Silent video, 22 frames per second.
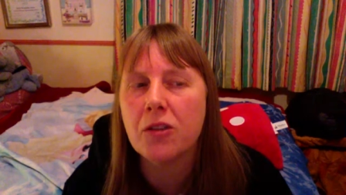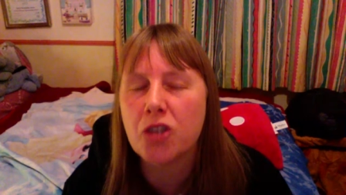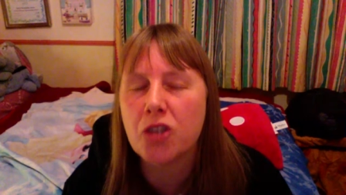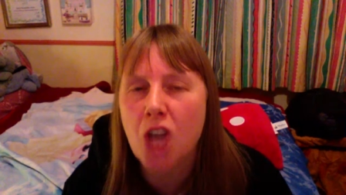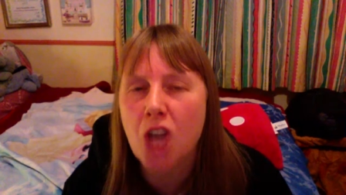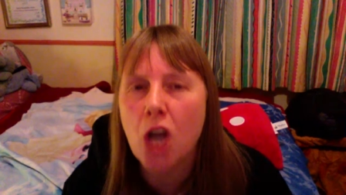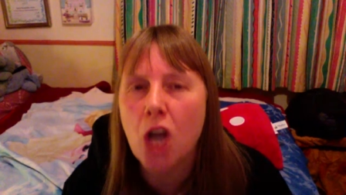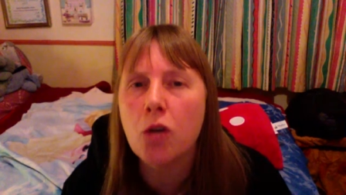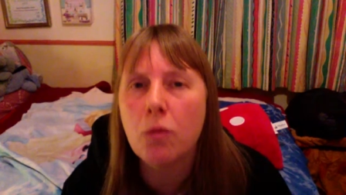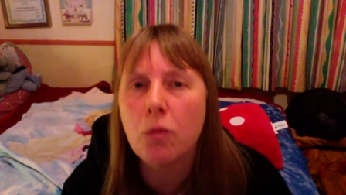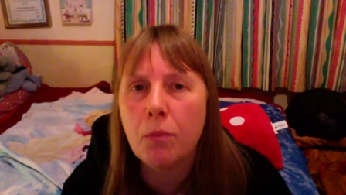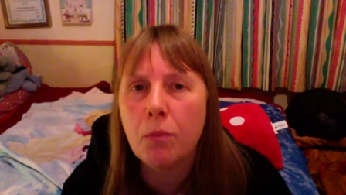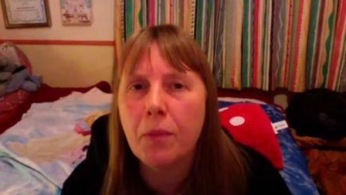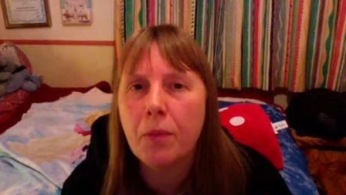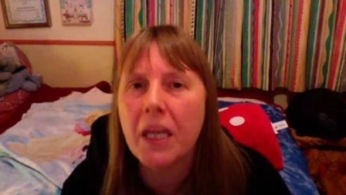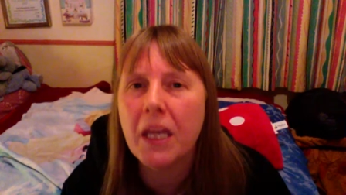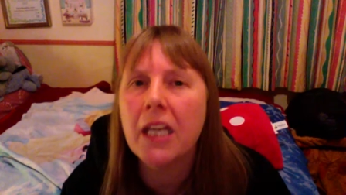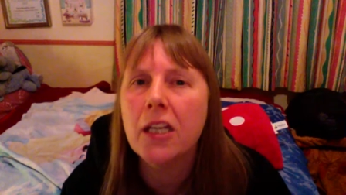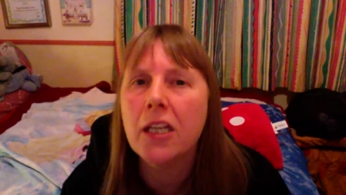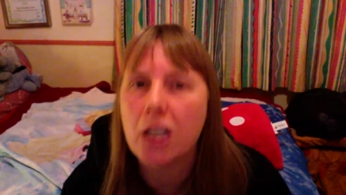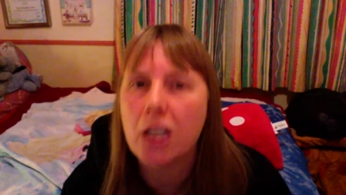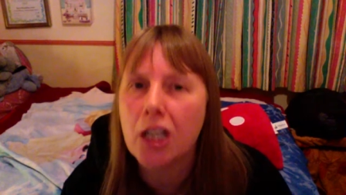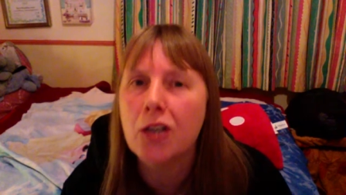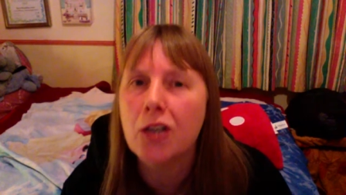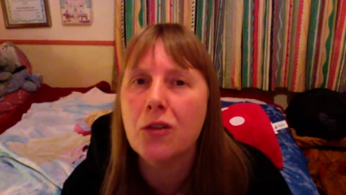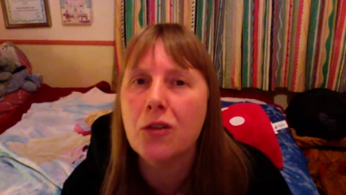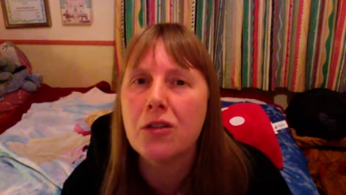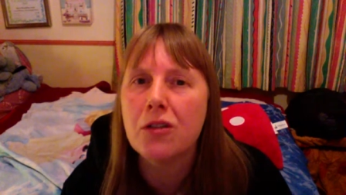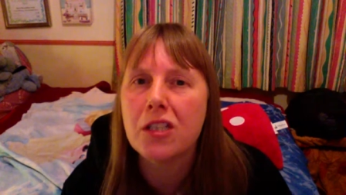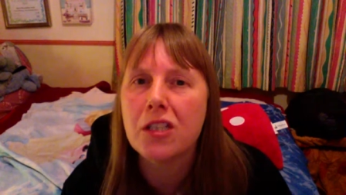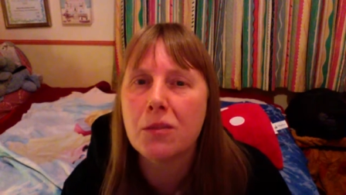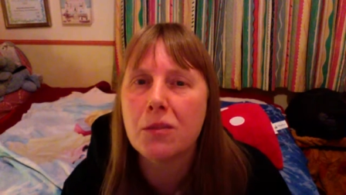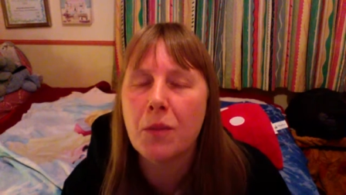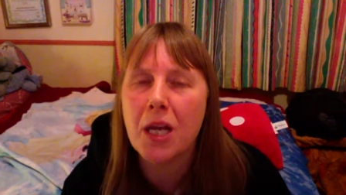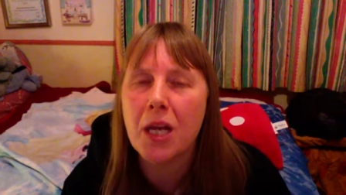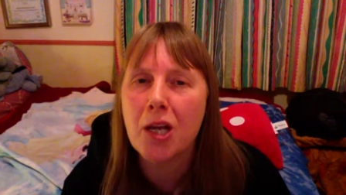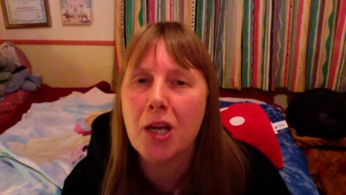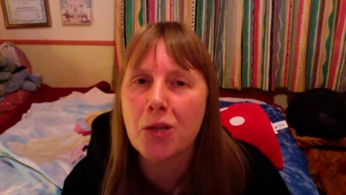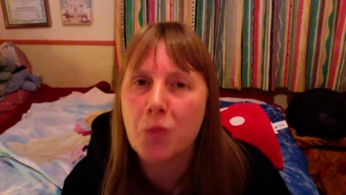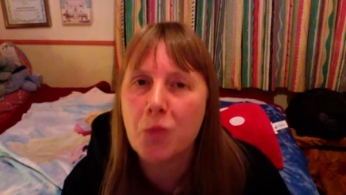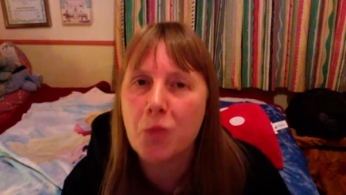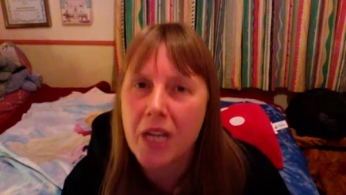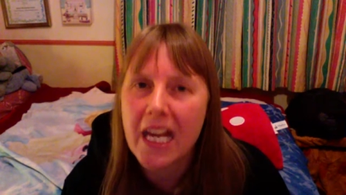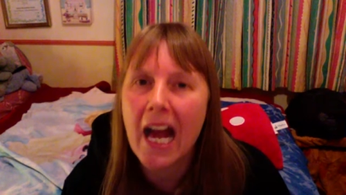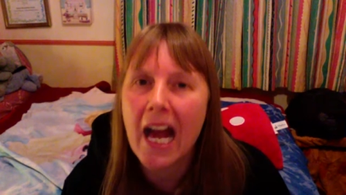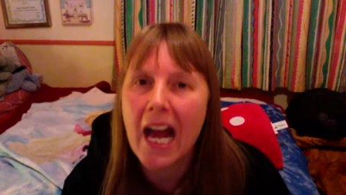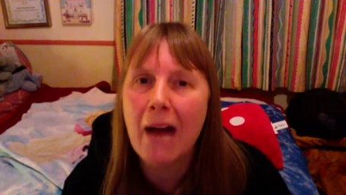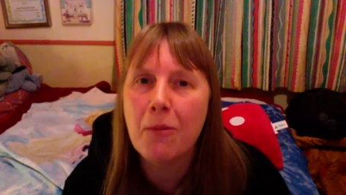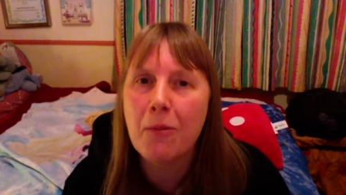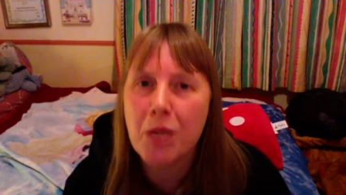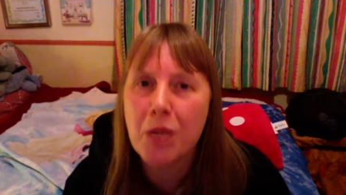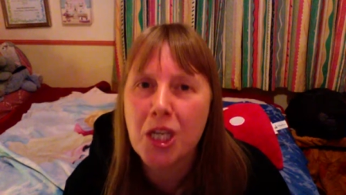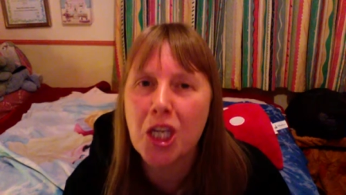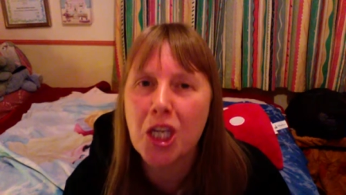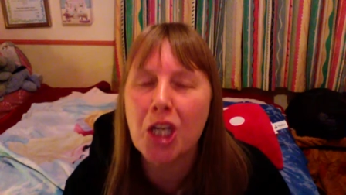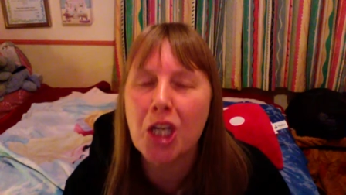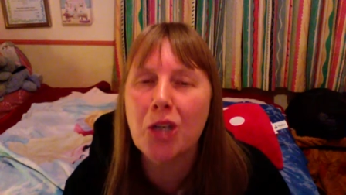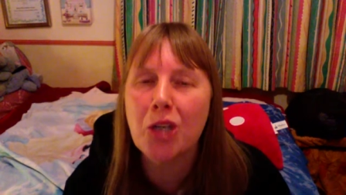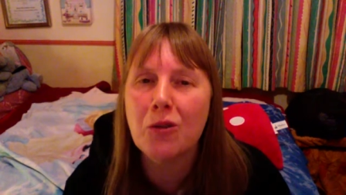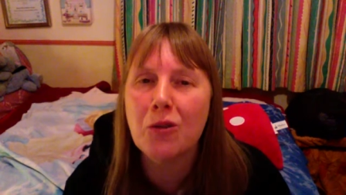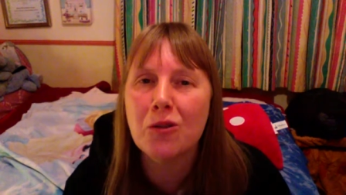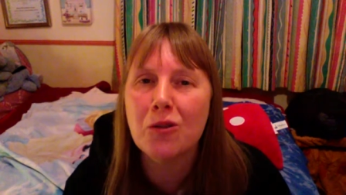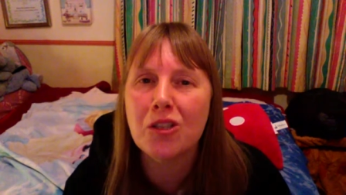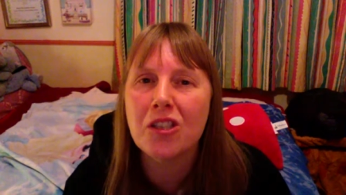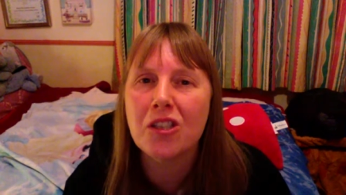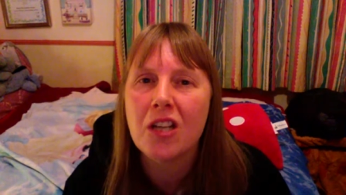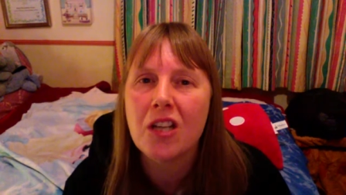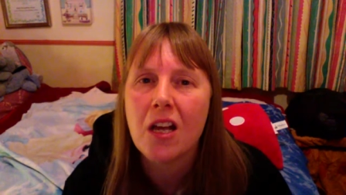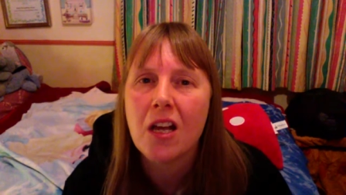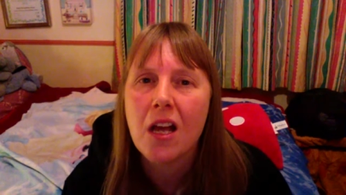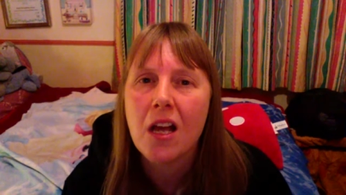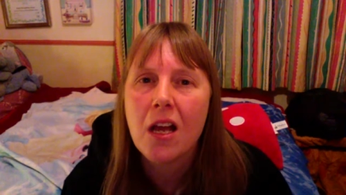don't be used, because we can be used.